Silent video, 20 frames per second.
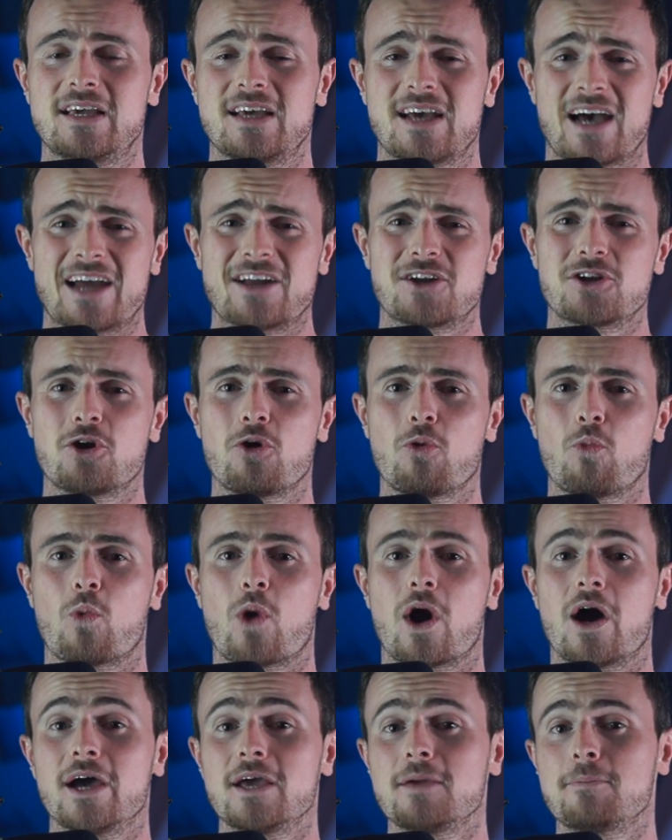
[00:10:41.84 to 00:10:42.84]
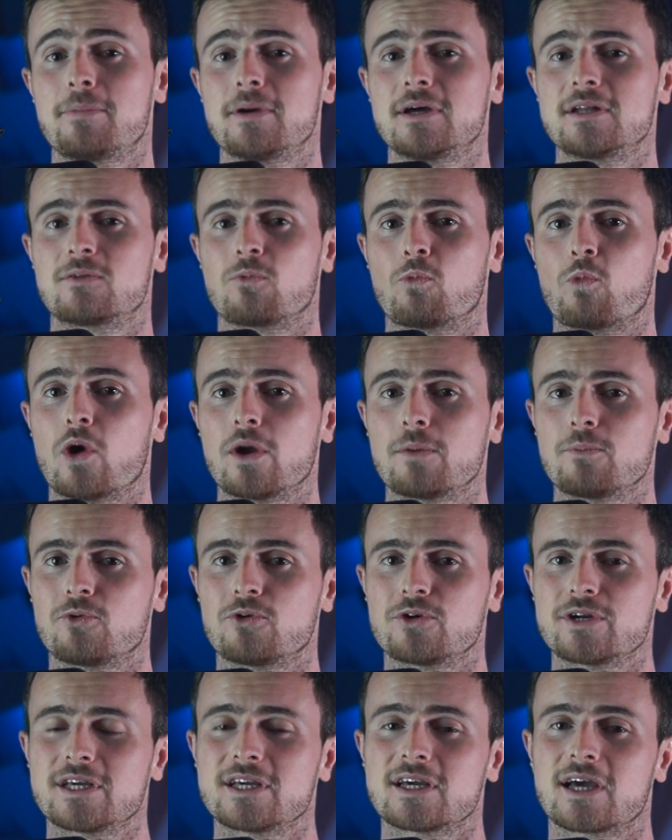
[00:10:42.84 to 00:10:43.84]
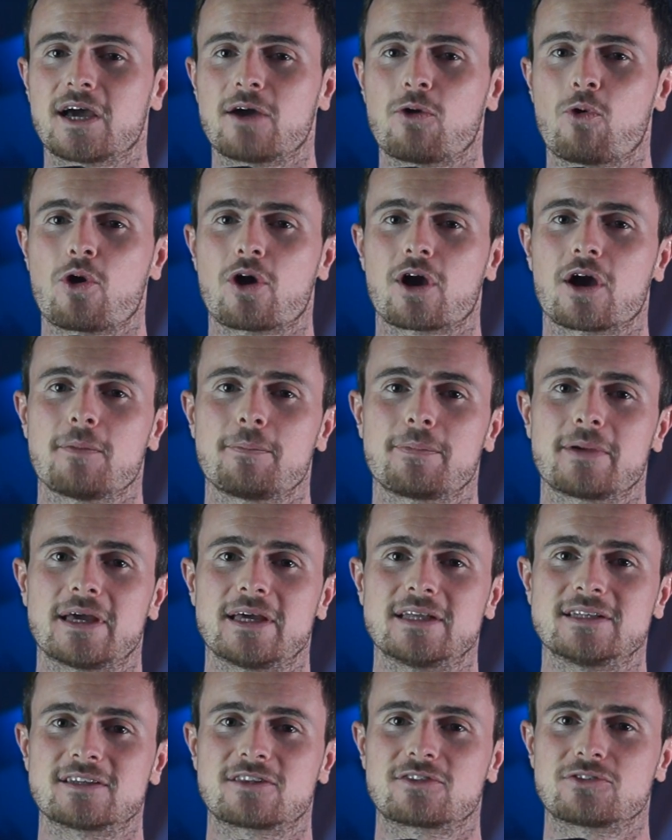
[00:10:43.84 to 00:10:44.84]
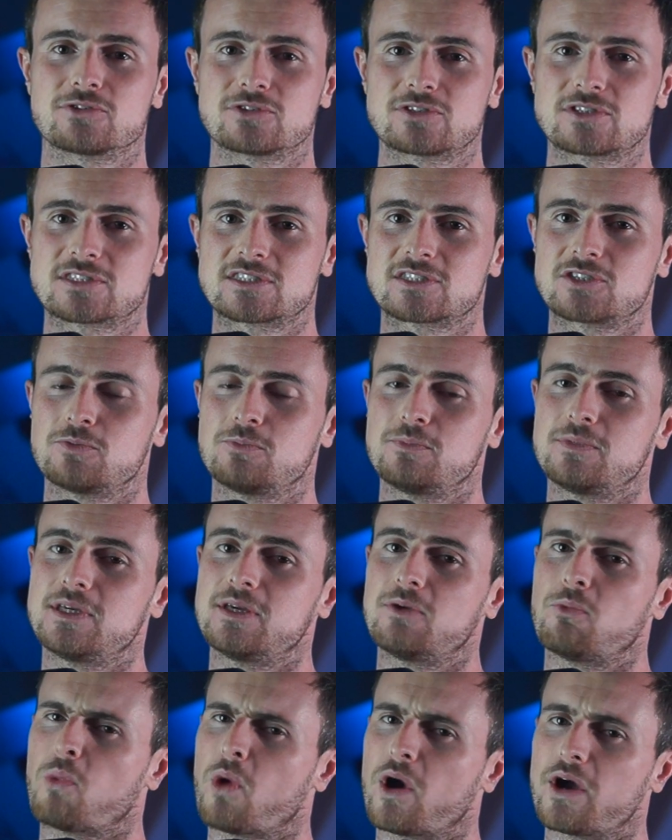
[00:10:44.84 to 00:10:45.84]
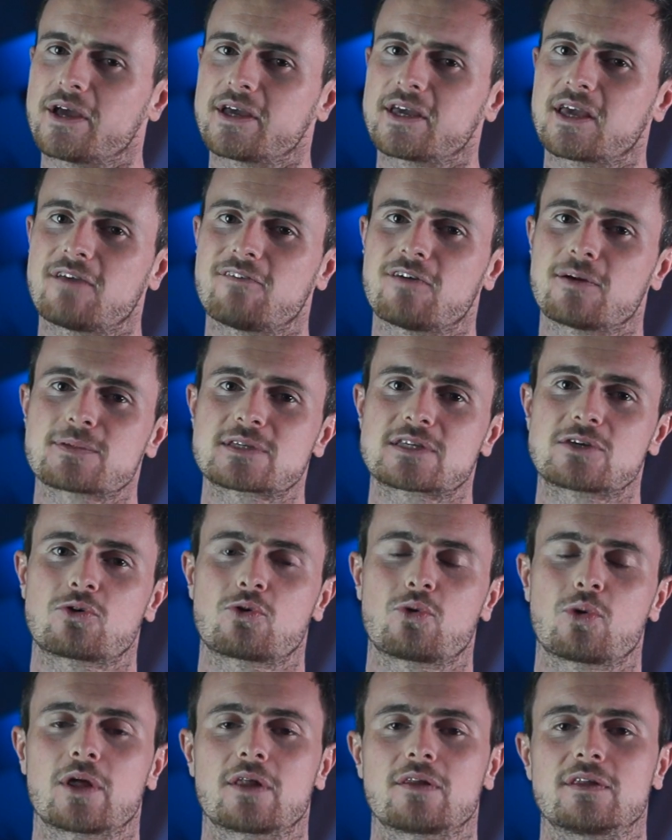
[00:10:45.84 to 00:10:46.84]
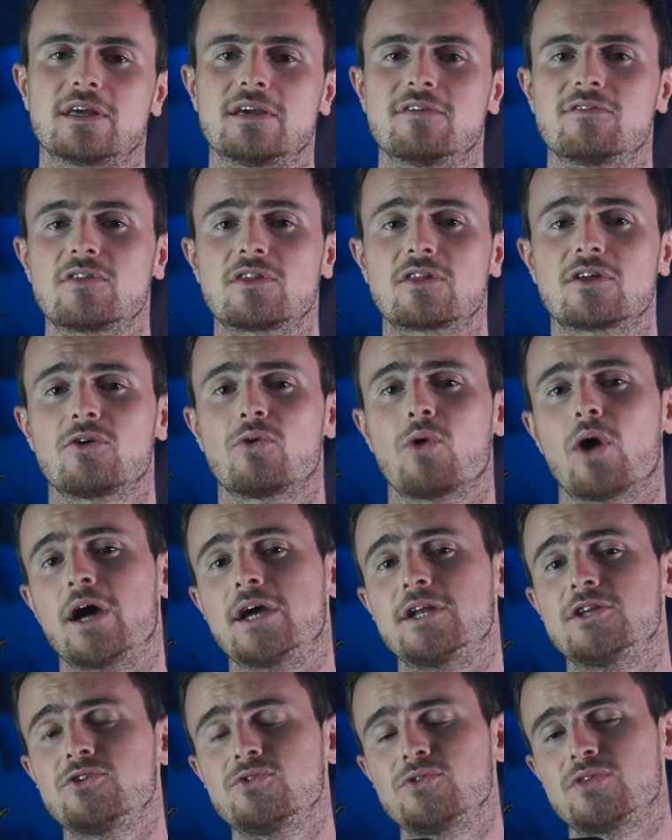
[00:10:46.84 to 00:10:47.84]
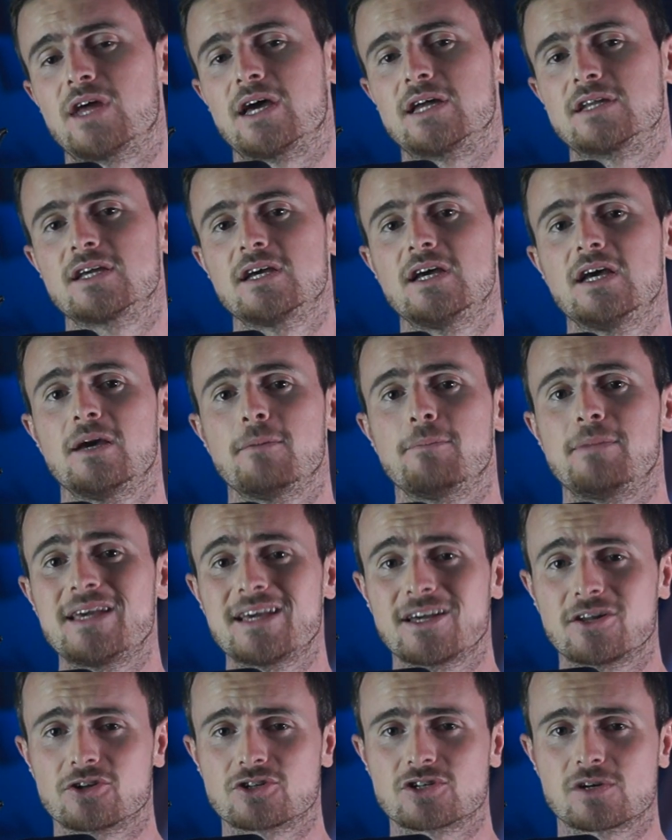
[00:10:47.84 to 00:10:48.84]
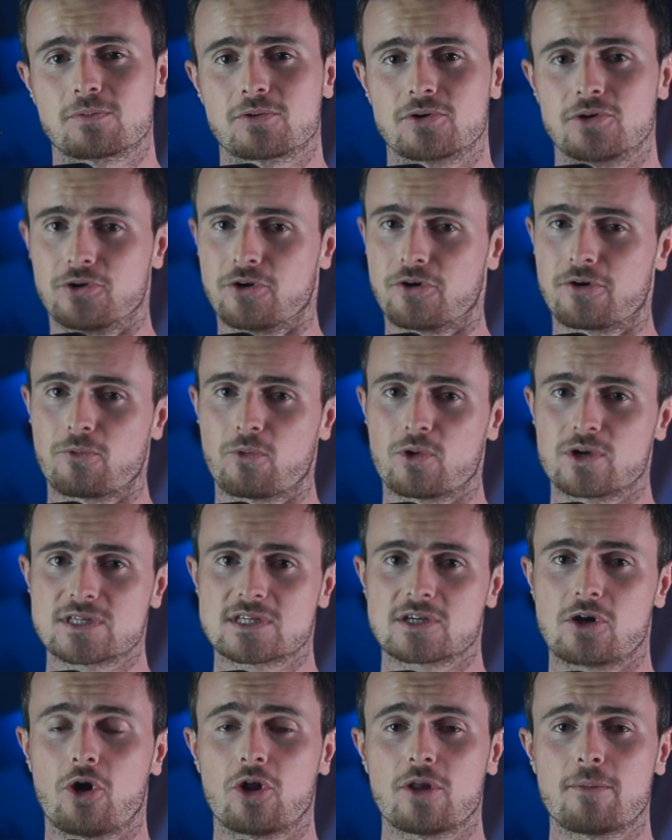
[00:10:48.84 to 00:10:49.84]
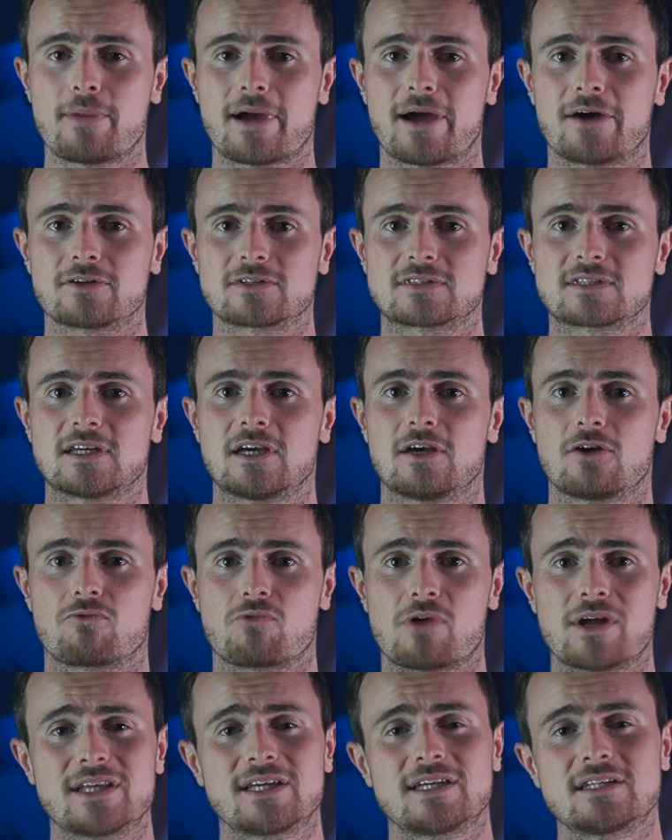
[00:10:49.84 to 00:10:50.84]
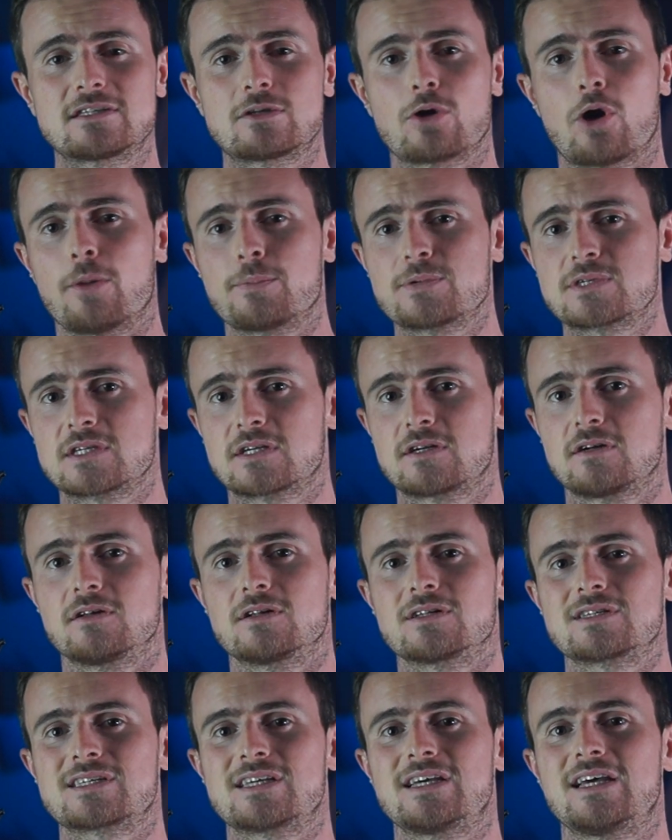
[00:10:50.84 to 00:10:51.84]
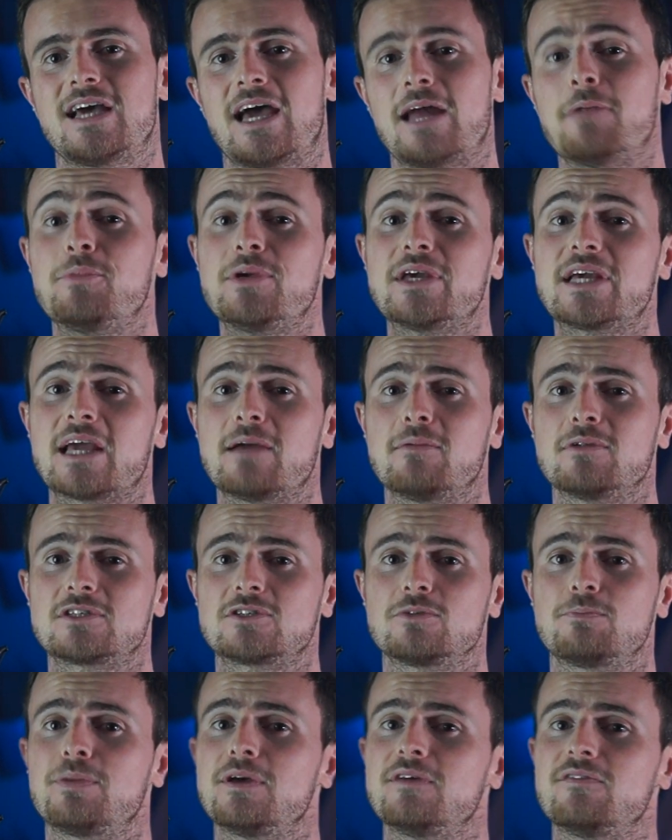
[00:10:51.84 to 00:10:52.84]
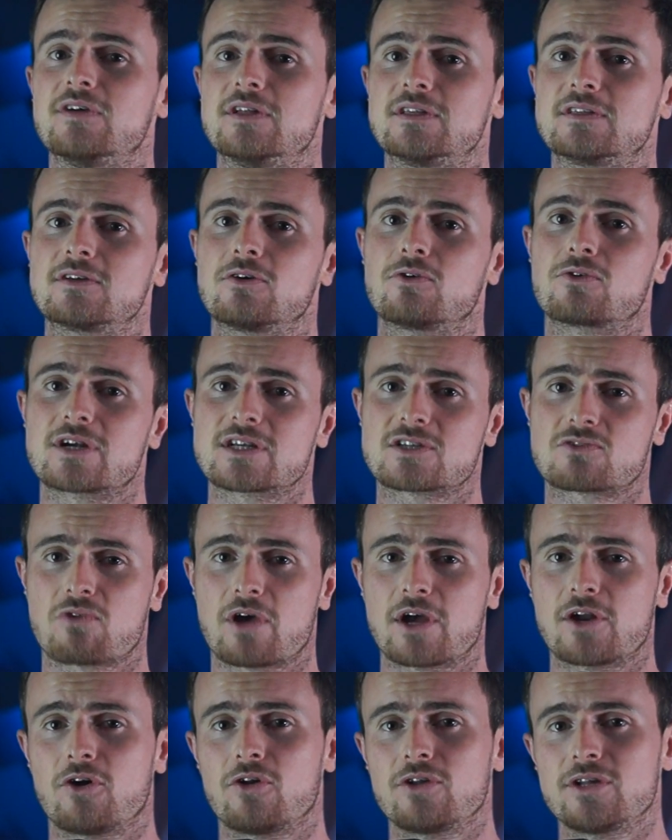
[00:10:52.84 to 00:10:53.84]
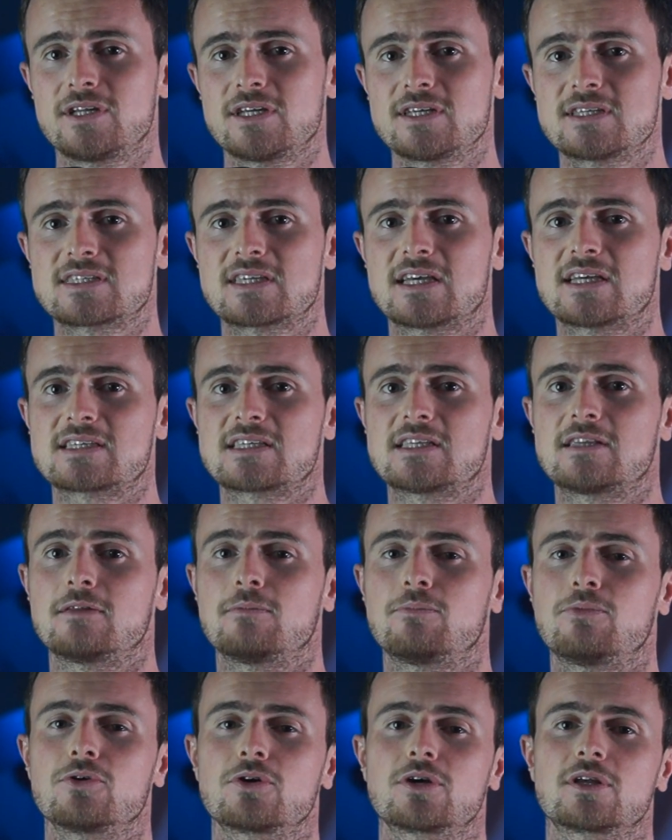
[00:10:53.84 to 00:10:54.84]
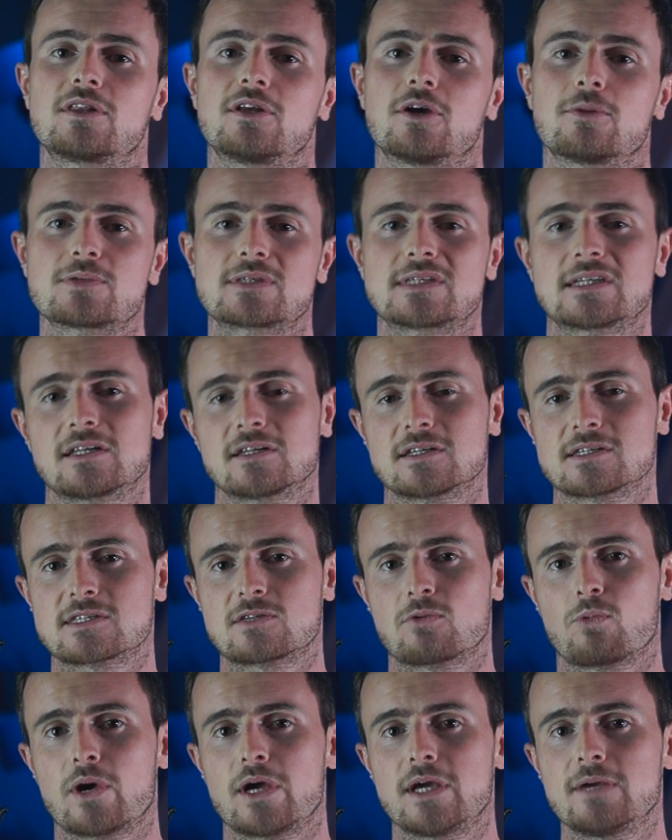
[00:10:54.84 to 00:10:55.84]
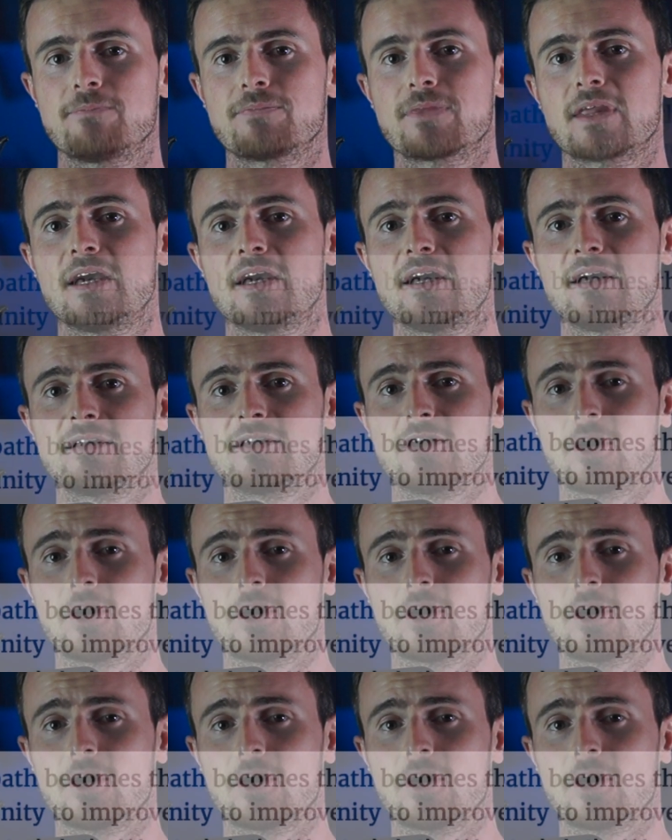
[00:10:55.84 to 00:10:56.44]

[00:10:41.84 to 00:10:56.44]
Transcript: I don't know why, but one morning I woke up and thought to me why I gave up so quickly, even though I knew that being an entrepreneur was all about running into obstacles and being able to pivot. Or as Ryan Holiday says in the book, The Obstacle is the Way, the